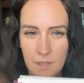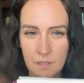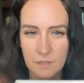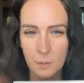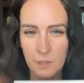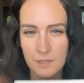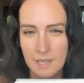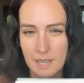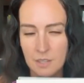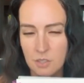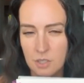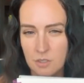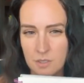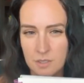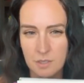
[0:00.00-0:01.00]
This one is
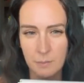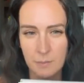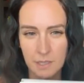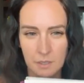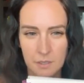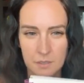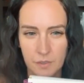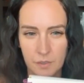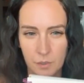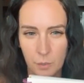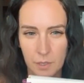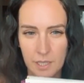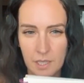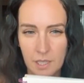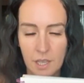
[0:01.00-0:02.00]
actually just the meals for the
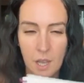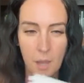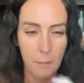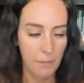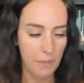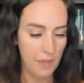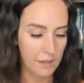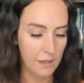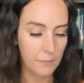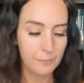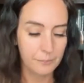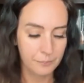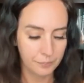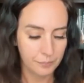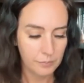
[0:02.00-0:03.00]
week. But then
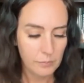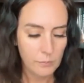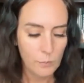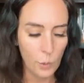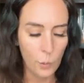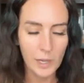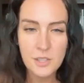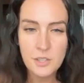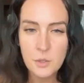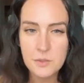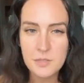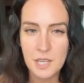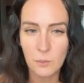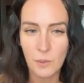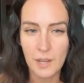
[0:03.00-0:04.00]
what I
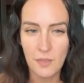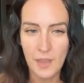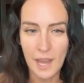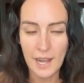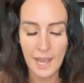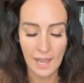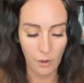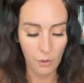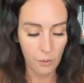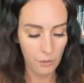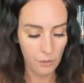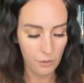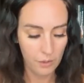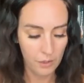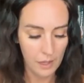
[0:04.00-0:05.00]
do is I write that
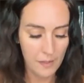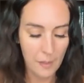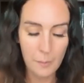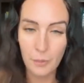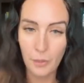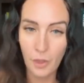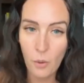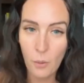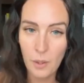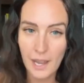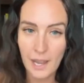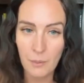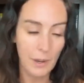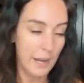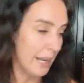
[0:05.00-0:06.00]
out and then below it
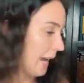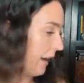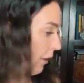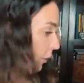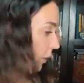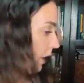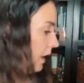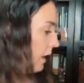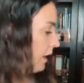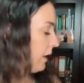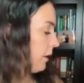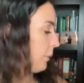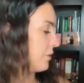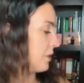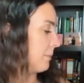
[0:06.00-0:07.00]
I write out,
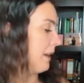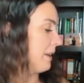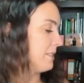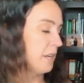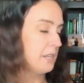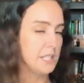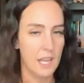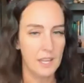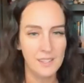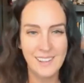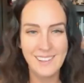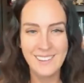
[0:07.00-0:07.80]
which I'm not done yet,